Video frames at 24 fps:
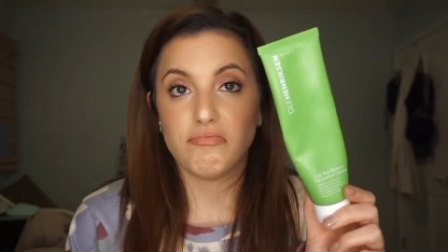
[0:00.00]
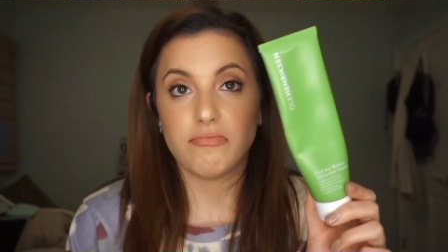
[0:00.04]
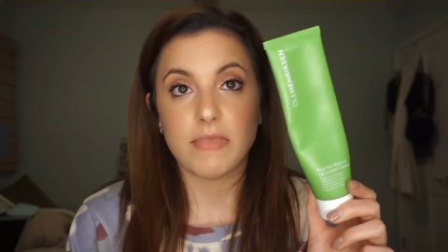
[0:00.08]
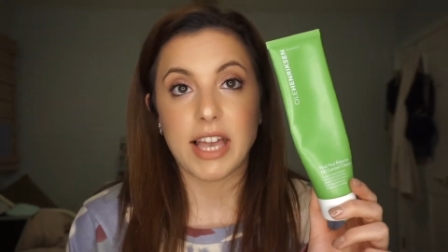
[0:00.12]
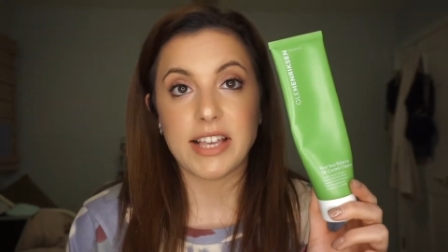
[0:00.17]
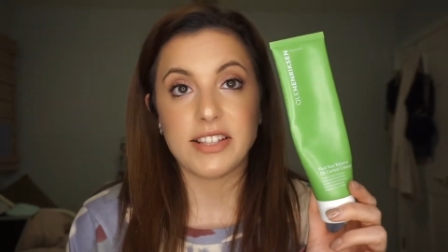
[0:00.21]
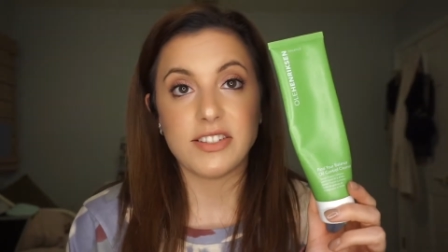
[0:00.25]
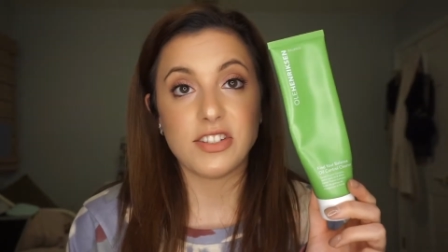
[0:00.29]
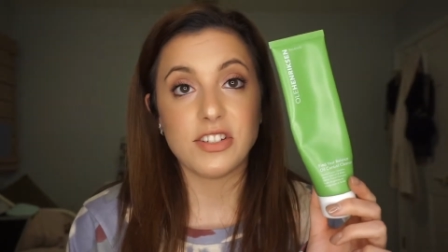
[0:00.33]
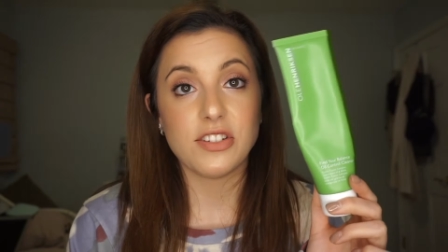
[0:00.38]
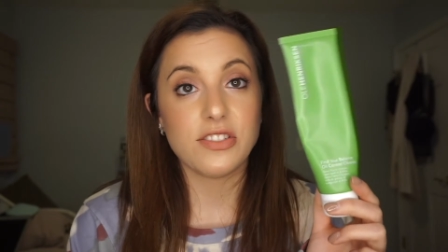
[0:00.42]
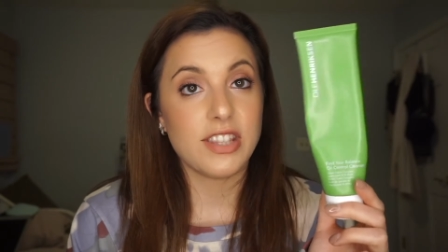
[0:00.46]
I
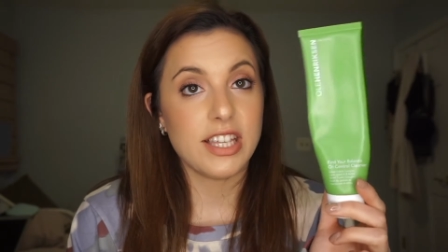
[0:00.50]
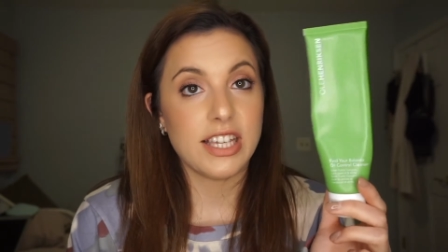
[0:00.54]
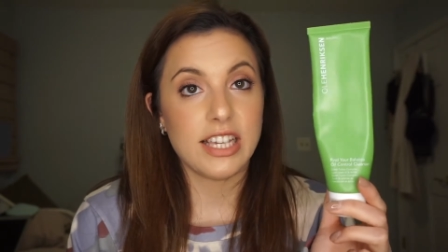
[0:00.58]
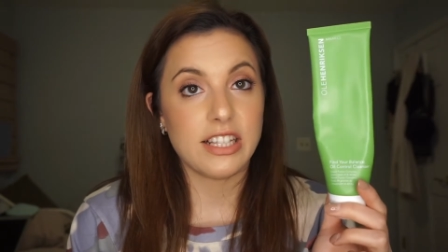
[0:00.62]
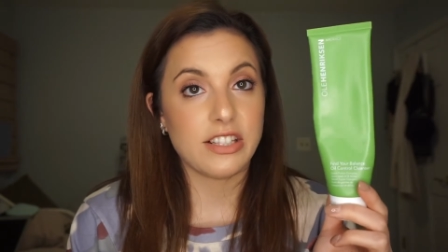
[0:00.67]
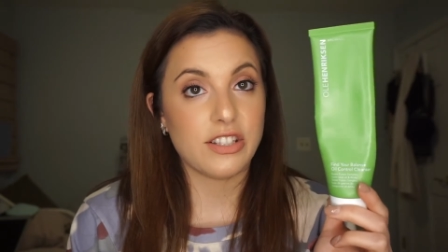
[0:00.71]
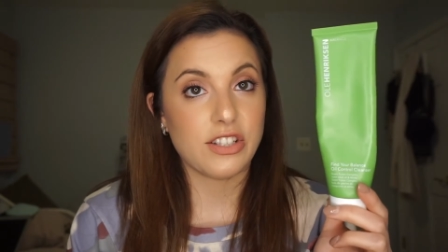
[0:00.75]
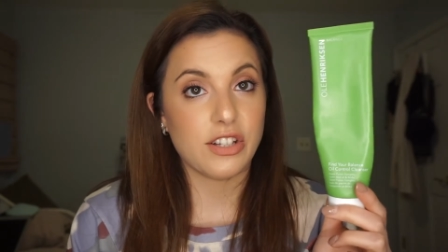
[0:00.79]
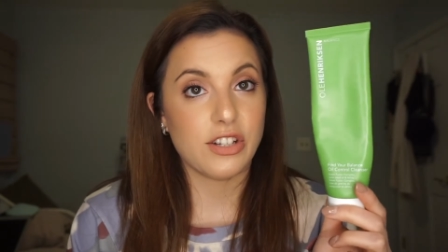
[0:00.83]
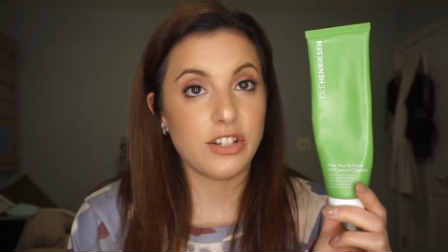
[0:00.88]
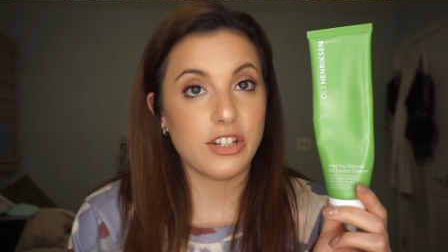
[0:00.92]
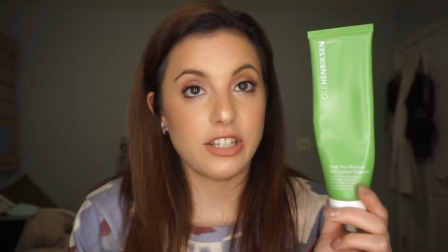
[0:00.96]
still think
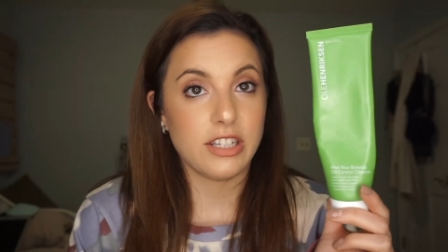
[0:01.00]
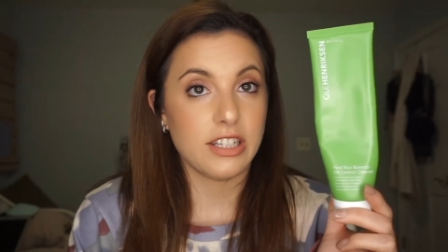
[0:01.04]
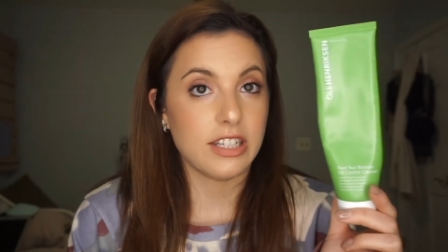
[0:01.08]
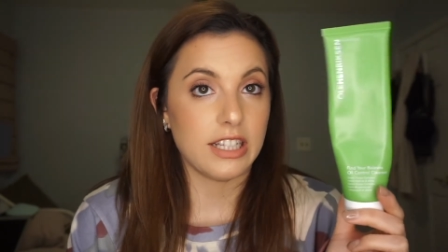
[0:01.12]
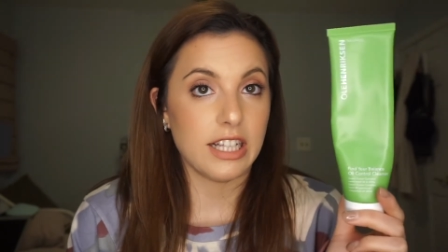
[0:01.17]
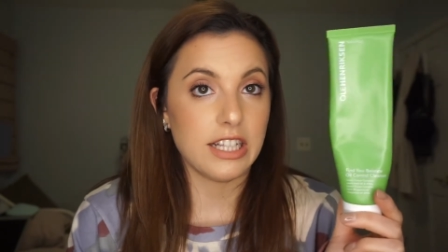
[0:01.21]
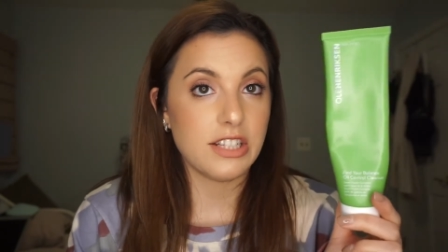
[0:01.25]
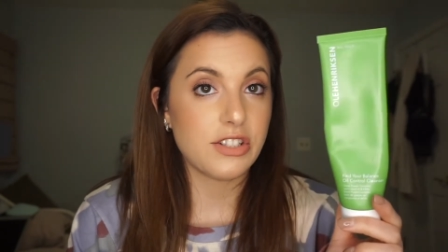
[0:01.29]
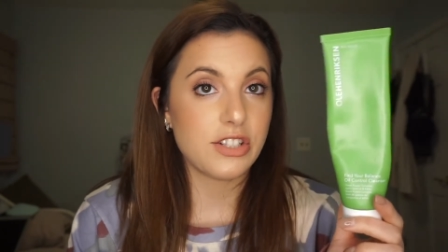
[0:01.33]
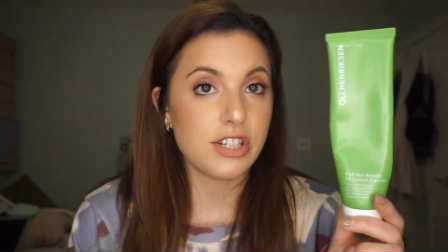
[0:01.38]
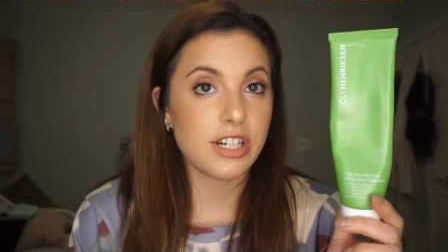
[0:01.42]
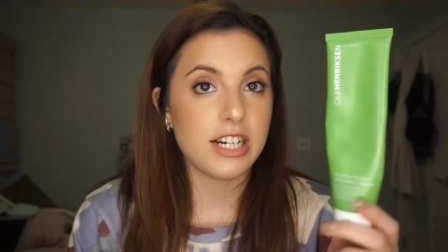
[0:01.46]
it's a good
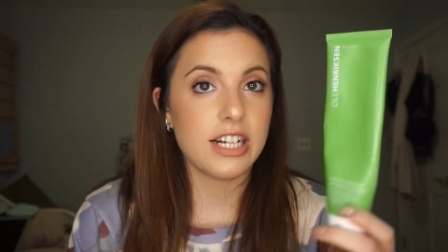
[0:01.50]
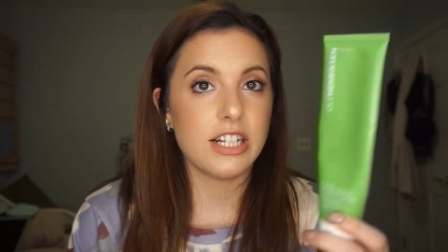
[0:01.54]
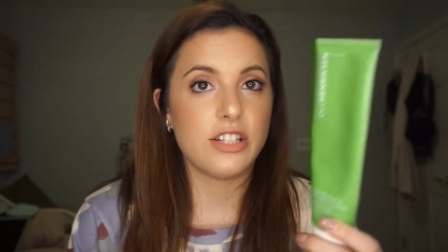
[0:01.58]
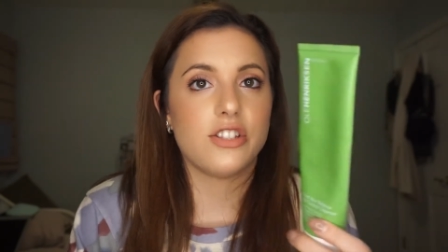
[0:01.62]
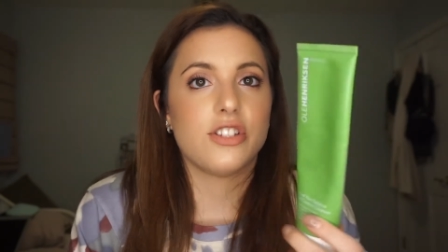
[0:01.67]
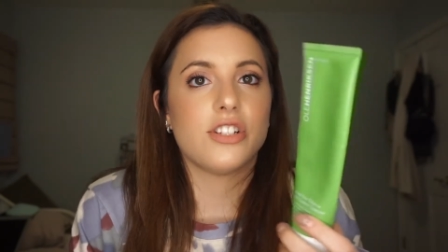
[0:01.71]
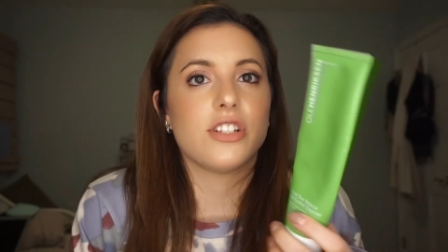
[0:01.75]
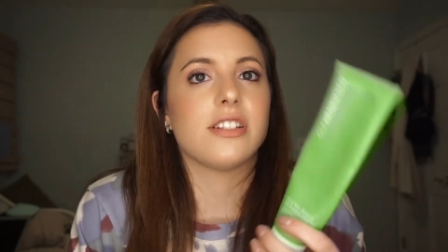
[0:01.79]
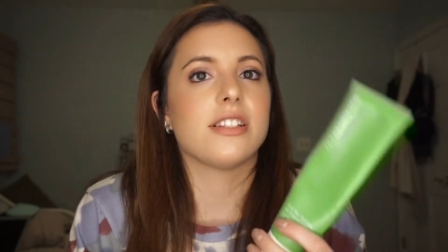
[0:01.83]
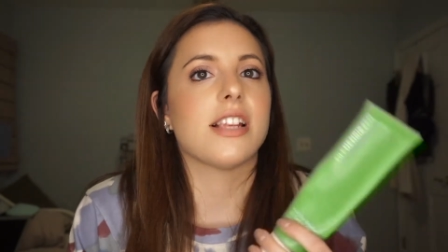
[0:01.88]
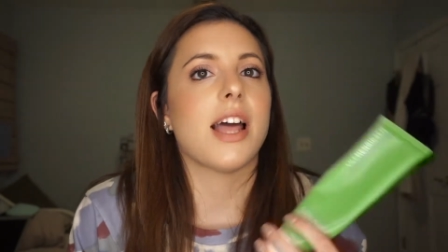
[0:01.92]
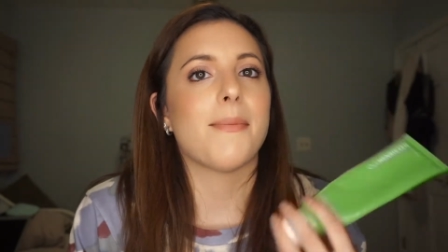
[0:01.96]
cleanser. It's
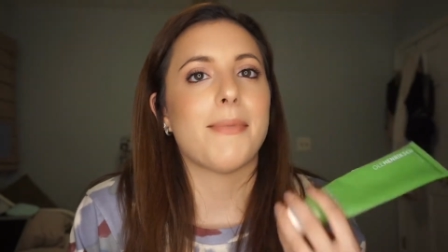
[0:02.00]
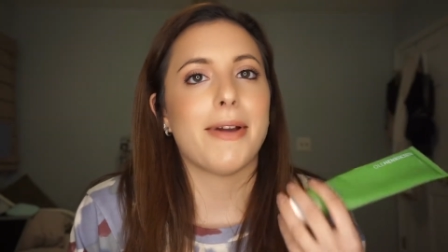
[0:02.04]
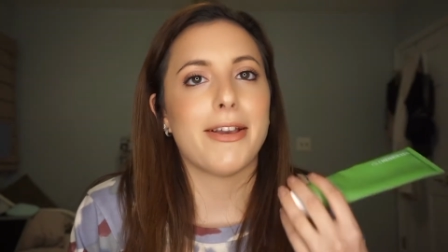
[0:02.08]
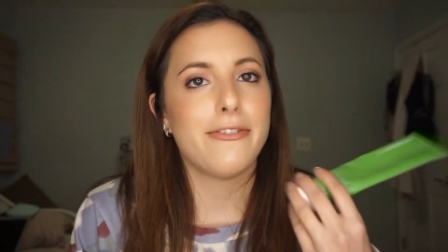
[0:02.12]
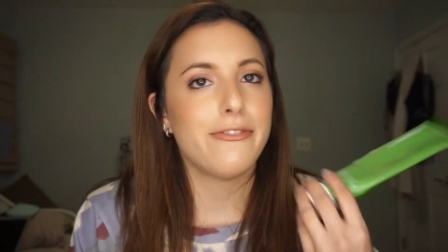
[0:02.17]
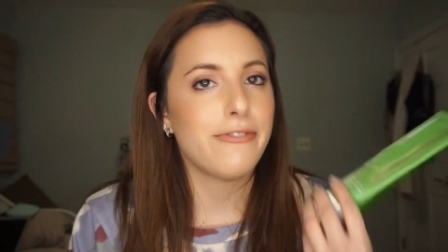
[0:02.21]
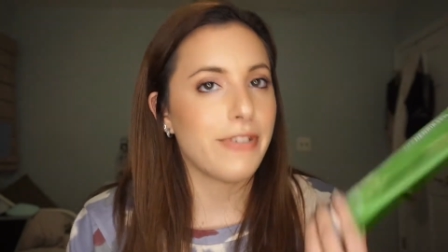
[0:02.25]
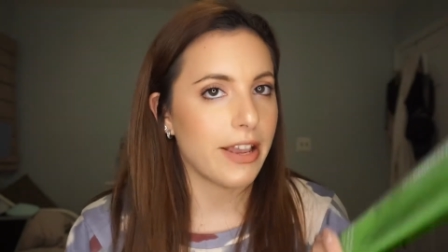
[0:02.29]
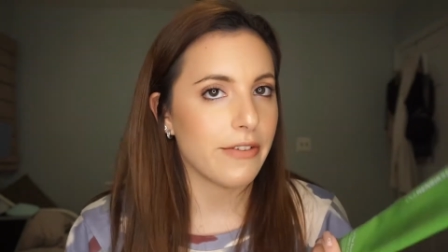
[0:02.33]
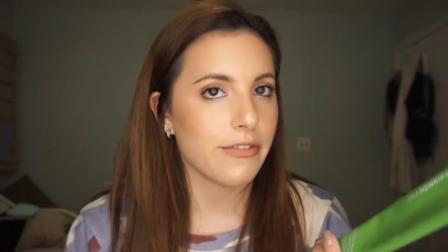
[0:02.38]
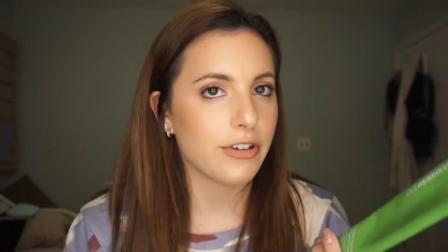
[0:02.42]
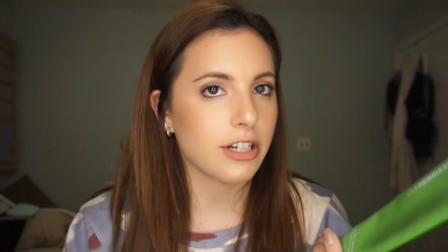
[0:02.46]
just not my
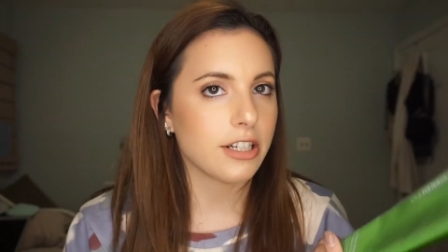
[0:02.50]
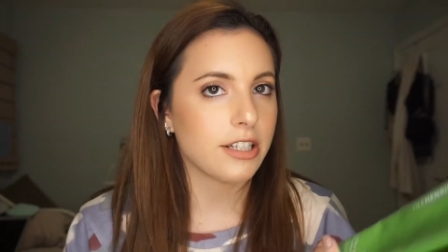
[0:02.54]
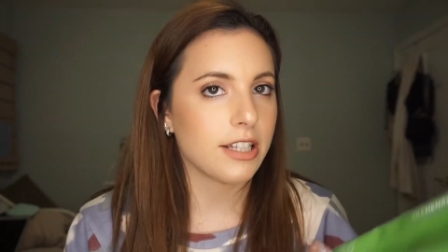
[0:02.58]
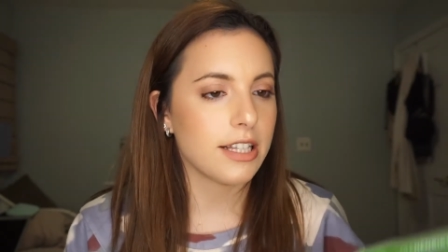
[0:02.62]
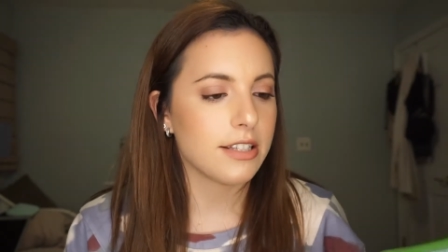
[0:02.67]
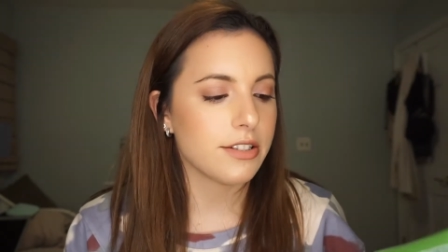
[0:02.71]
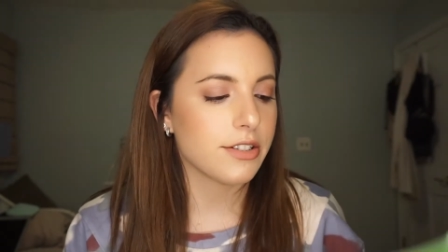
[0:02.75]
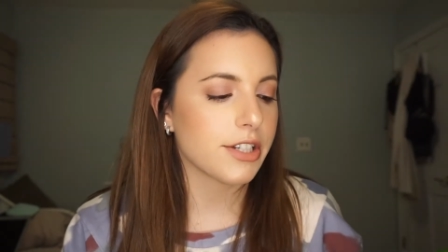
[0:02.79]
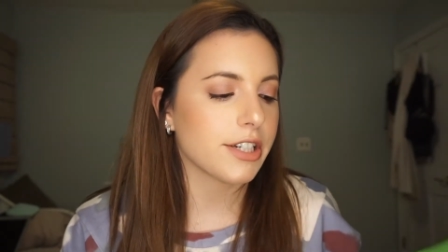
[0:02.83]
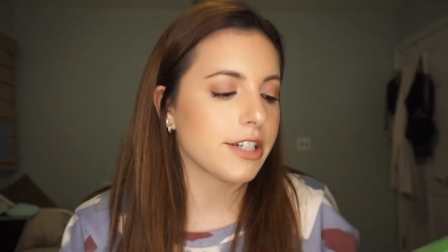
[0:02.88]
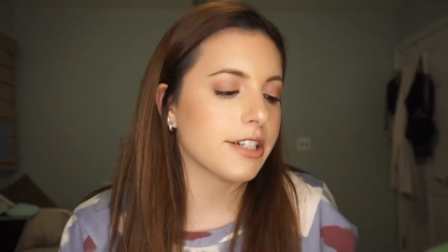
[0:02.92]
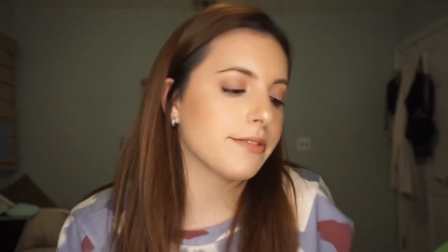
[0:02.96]
favorite
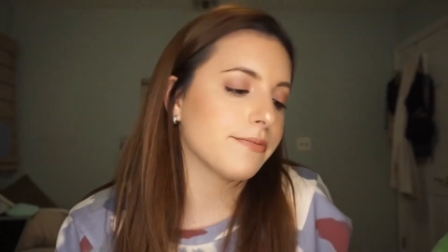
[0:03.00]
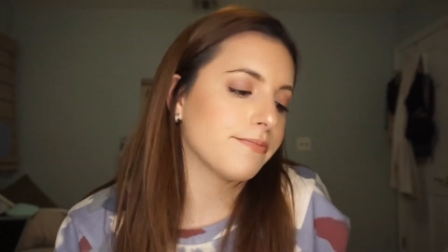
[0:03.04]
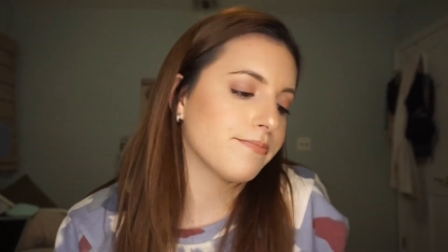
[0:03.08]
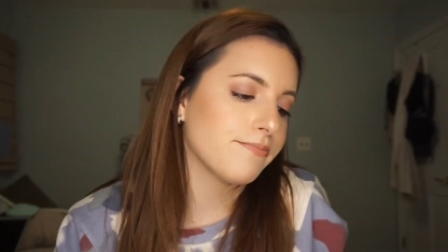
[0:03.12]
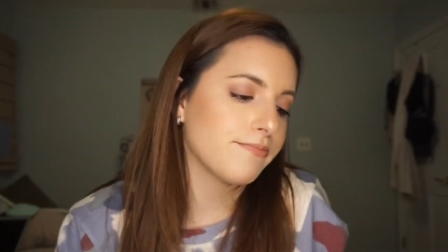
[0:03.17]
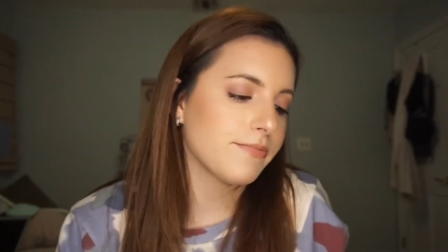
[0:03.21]
cleanser.